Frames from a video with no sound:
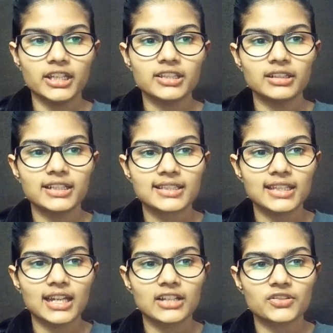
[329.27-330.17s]
Okay, so
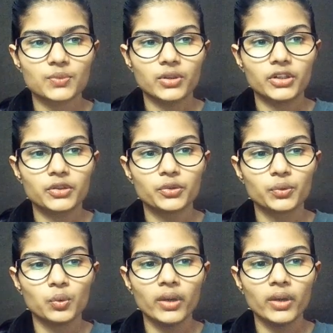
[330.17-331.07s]
let's say I just wanted to
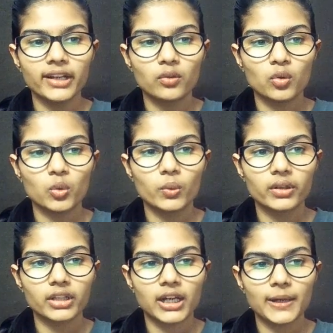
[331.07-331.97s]
do it
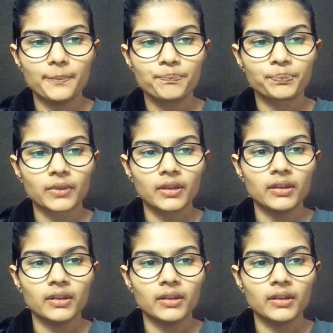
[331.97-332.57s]
over the